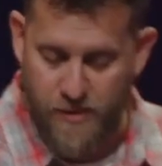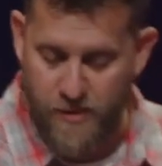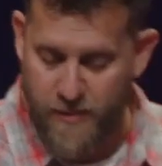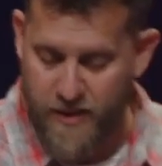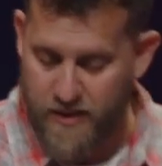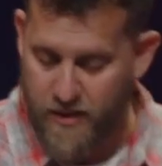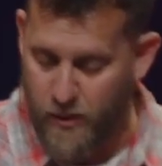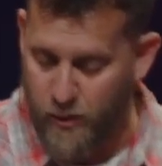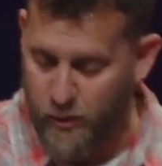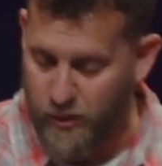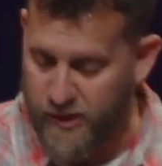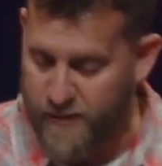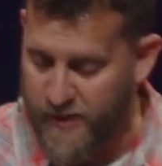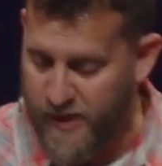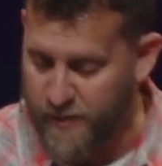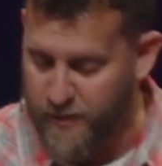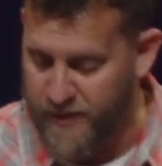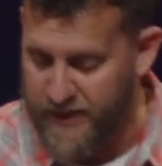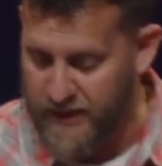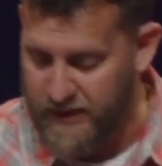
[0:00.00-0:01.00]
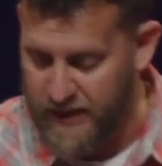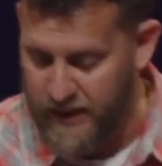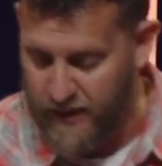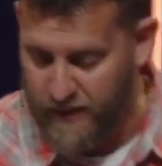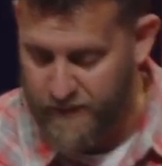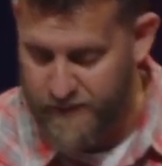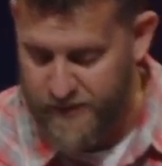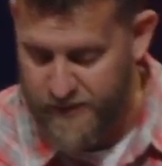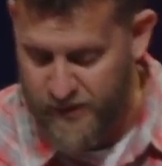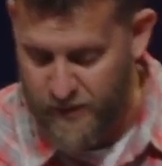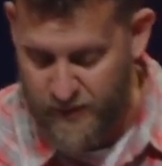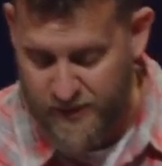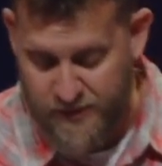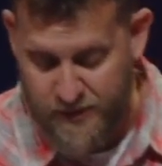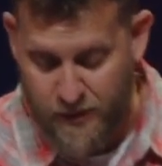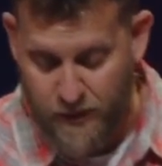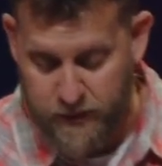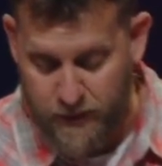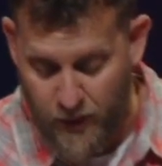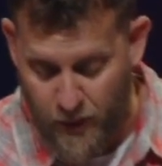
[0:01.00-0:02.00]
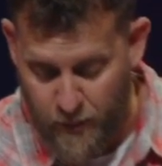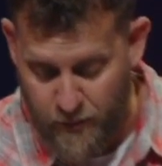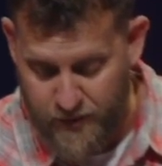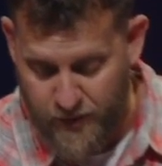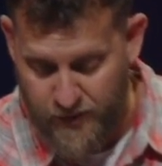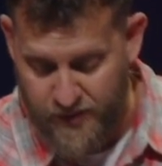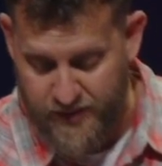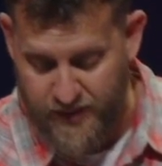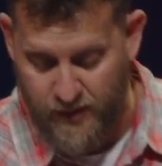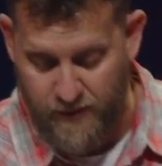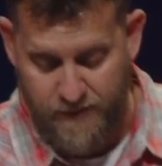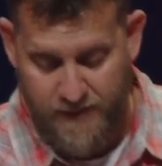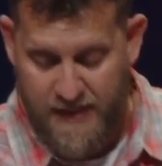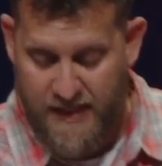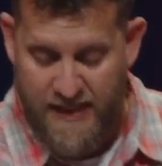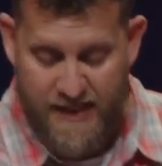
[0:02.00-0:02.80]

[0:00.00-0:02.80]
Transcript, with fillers: to be the holy people he loves, you must clothe yourself.